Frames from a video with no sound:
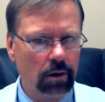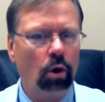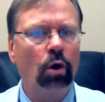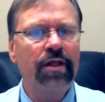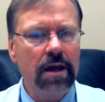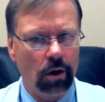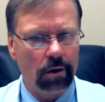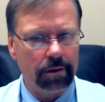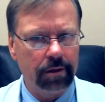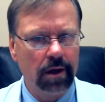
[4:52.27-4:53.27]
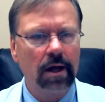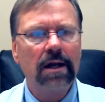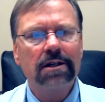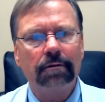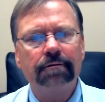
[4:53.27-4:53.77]
on the earth
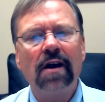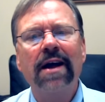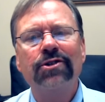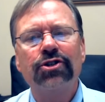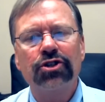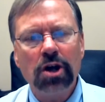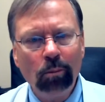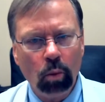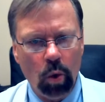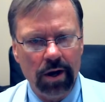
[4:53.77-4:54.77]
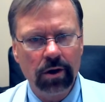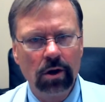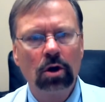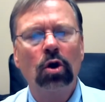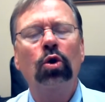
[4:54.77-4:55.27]
to find someone
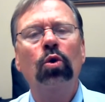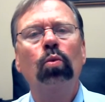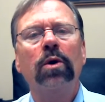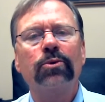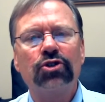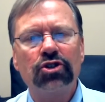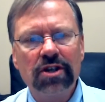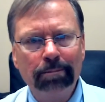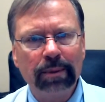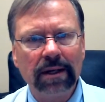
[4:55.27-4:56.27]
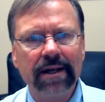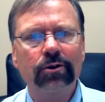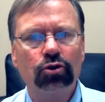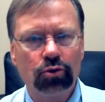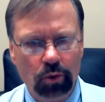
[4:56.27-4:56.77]
who will
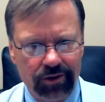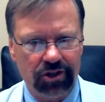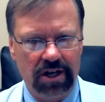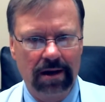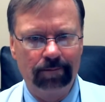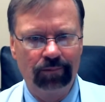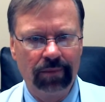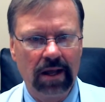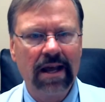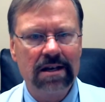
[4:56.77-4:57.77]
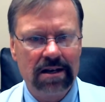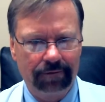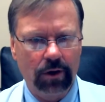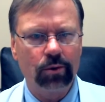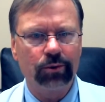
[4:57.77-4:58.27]
simply trust him in
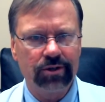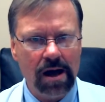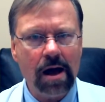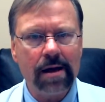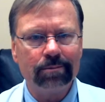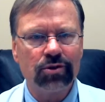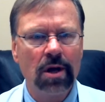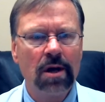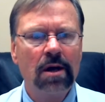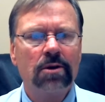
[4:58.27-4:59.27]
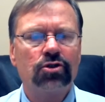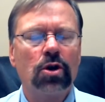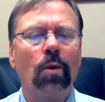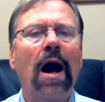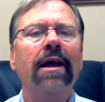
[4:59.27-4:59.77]
difficult times.
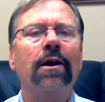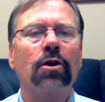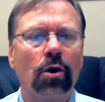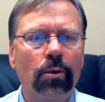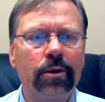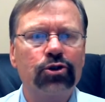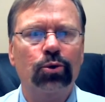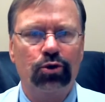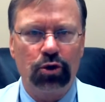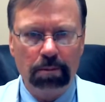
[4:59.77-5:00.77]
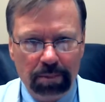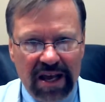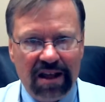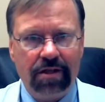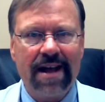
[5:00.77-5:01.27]
So I encourage you to
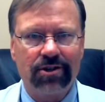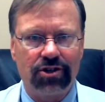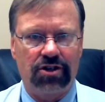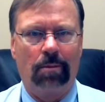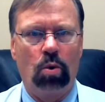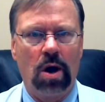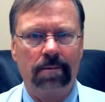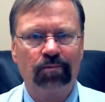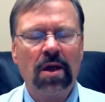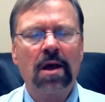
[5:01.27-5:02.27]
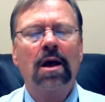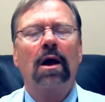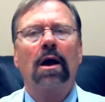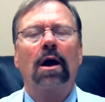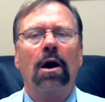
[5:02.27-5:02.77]
be that someone.
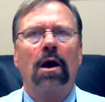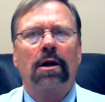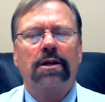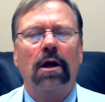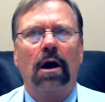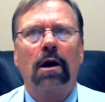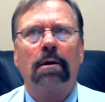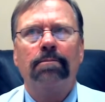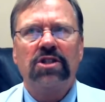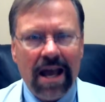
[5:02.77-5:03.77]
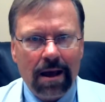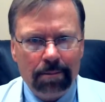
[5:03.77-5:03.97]
Um, take